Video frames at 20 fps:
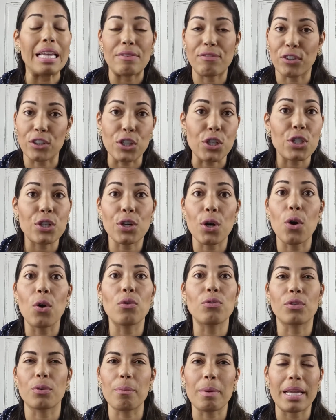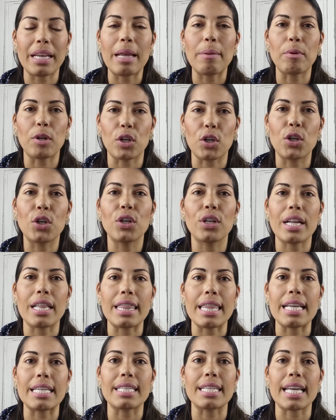for stove, for being able to cook and
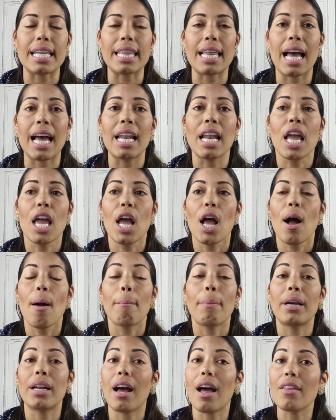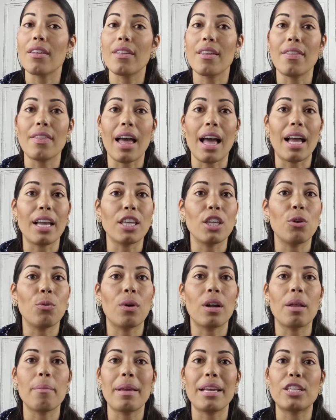things like that. But other than that, you
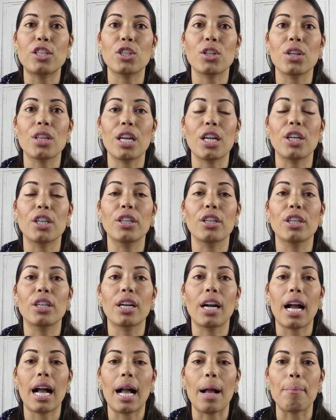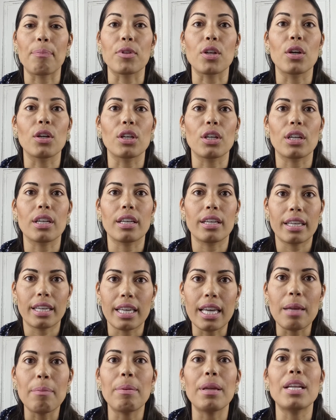want to make sure that you're
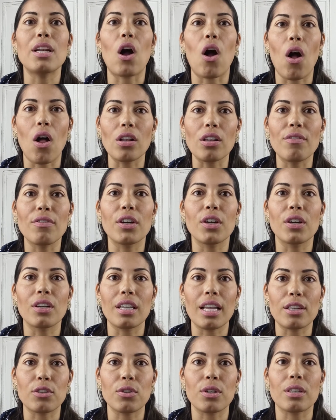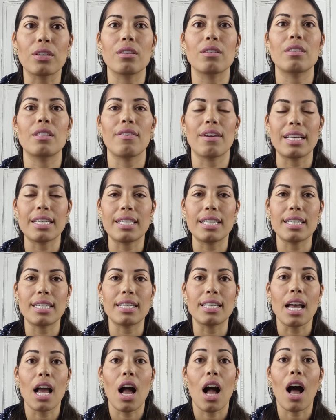keeping all of your electric
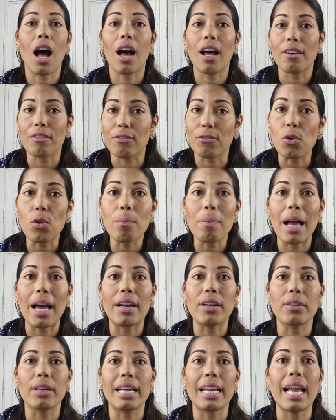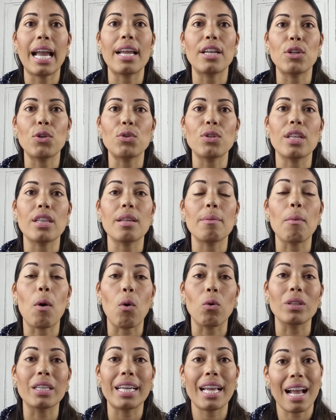devices on full battery and using them
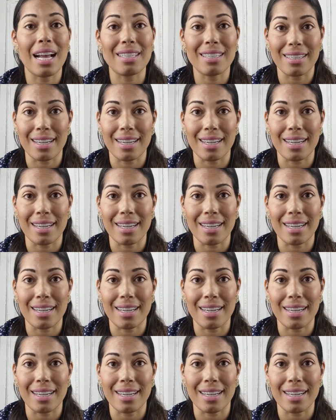only as